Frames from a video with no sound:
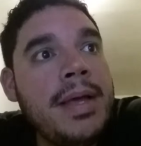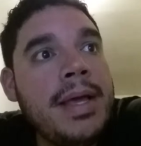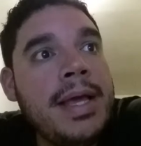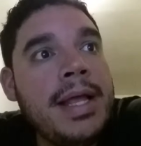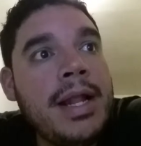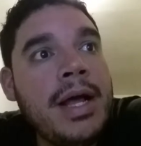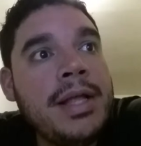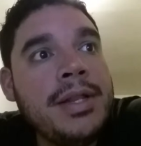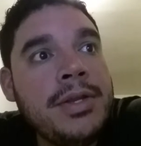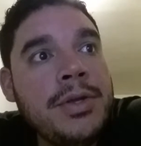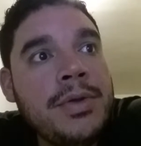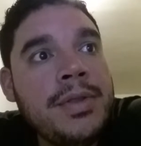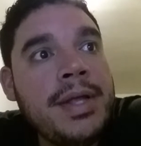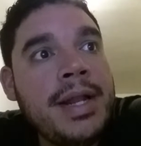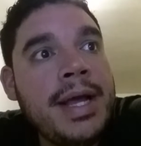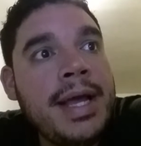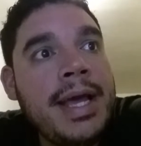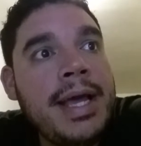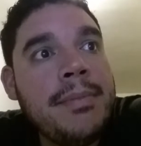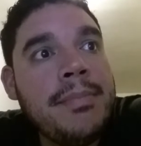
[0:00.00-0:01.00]
And I knew
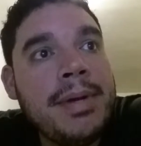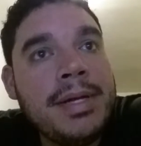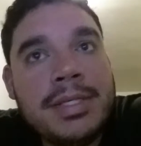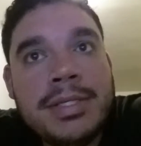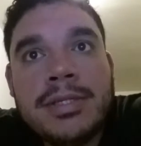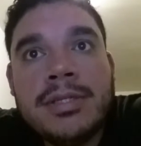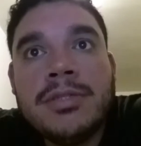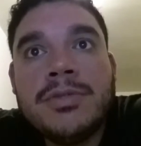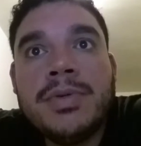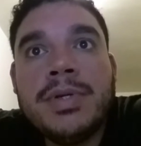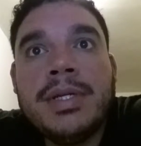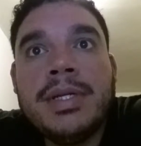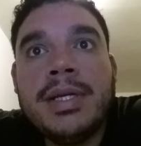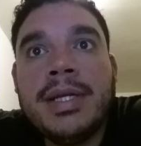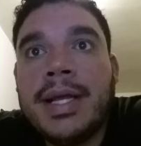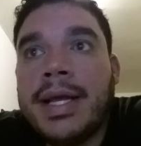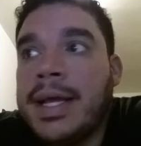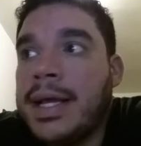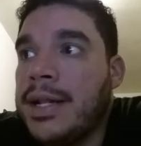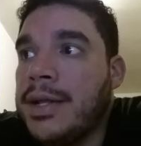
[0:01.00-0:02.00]
that I had my children
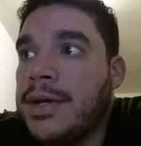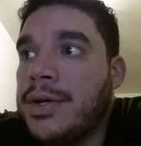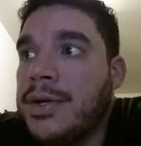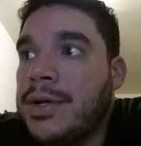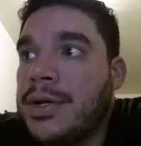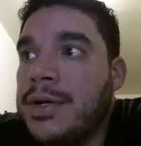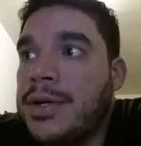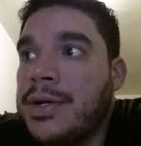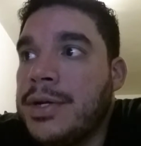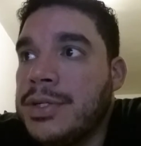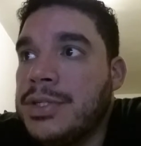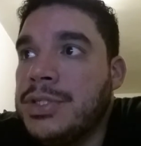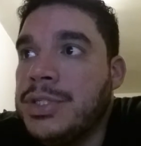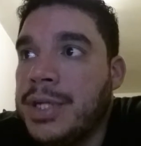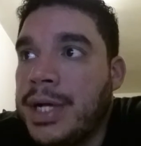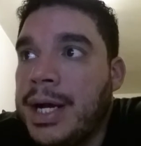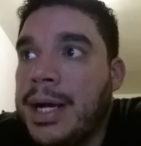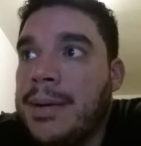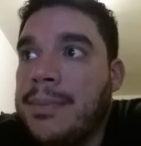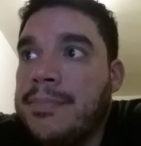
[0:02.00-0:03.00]
and I had a good
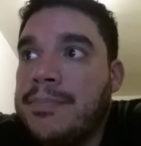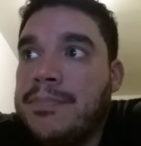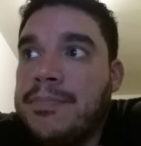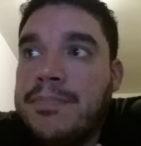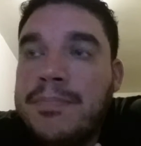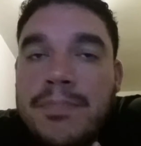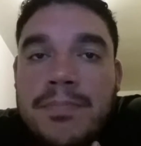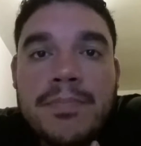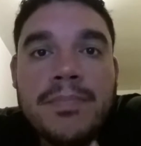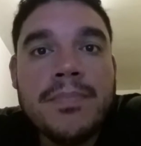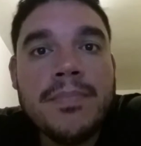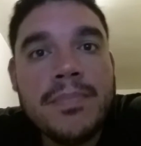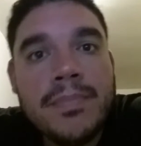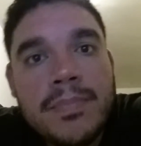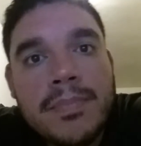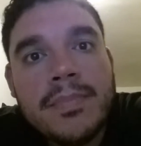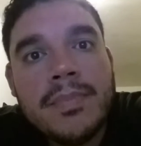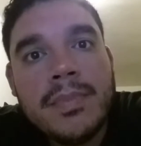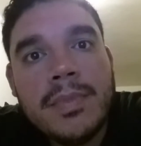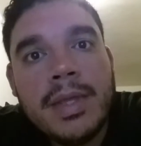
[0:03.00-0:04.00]
job,
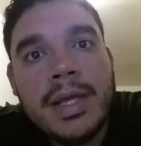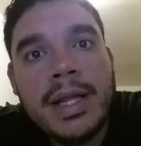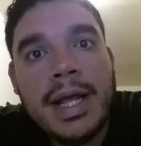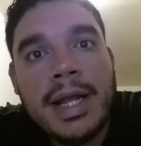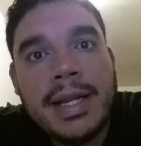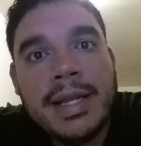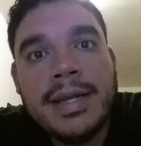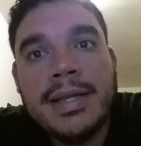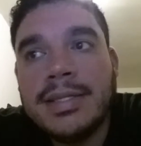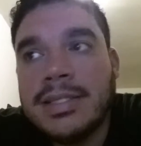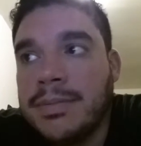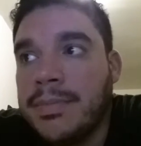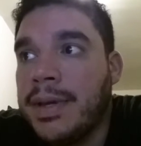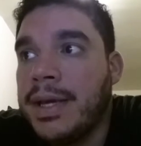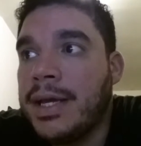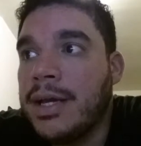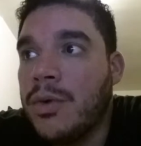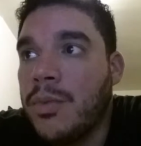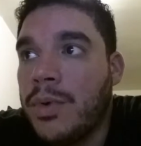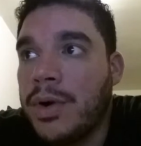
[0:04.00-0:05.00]
and I needed to
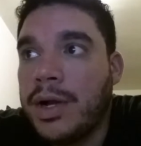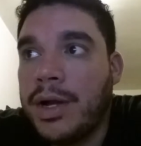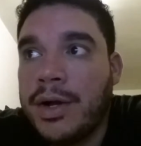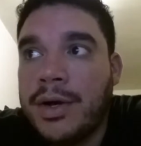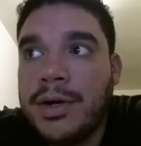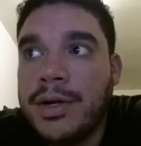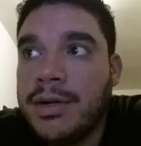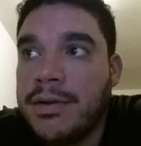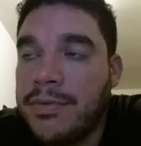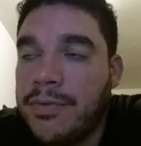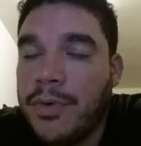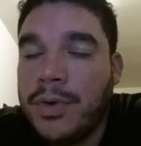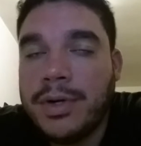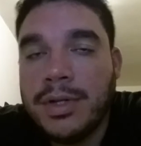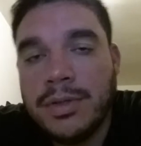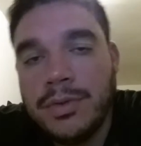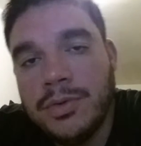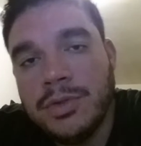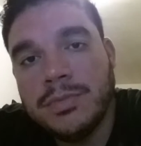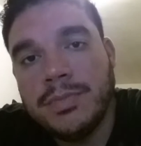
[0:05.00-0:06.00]
make it work. I couldn't afford
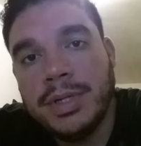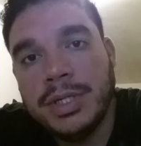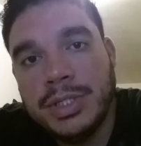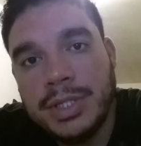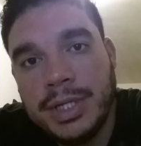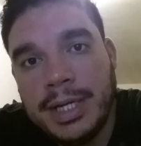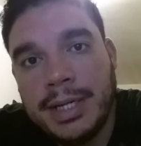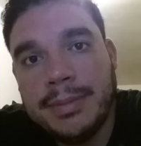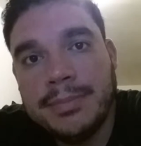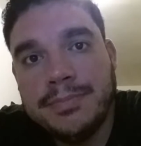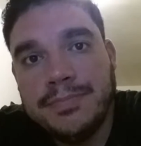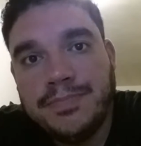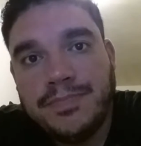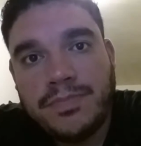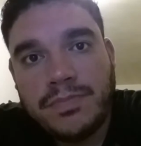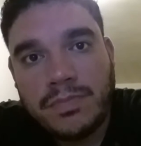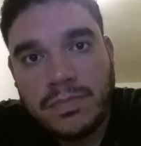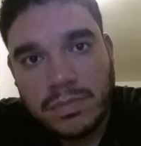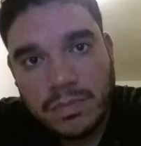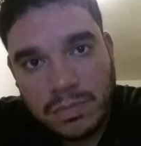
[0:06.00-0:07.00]
to lose my job.
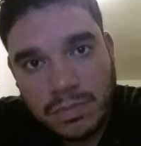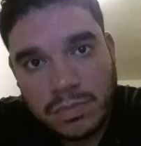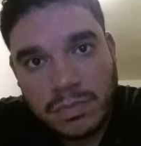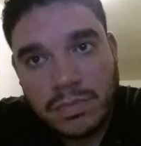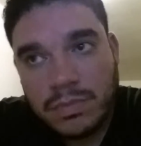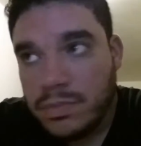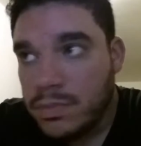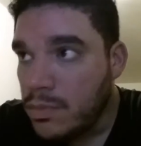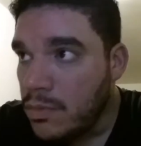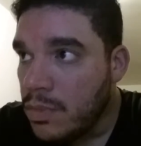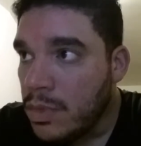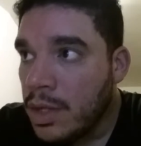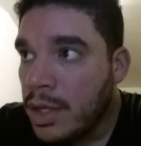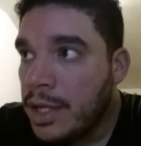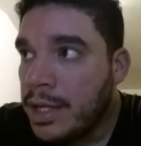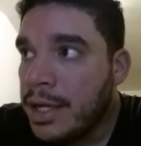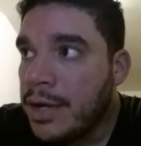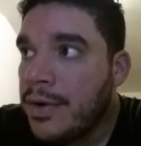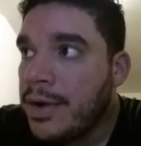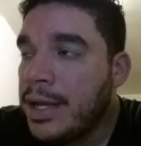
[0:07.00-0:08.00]

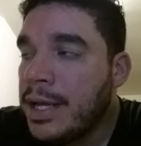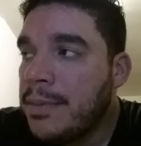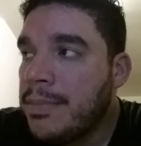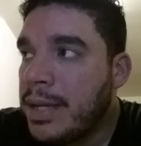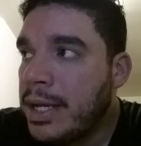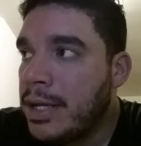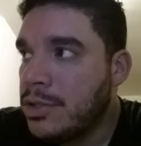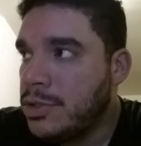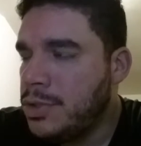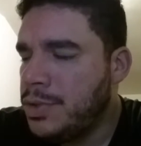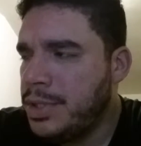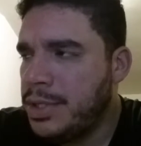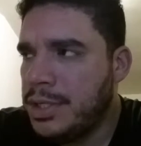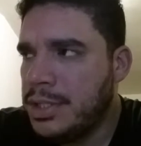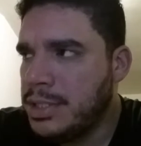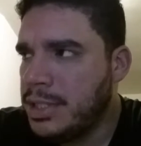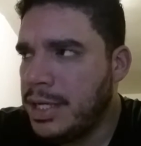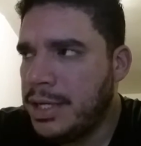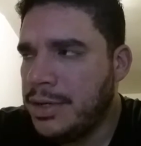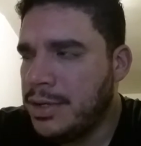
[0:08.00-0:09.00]
And here I am now, 2
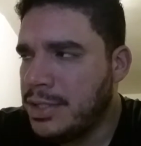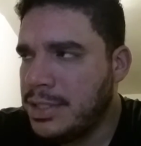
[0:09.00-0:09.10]
years later.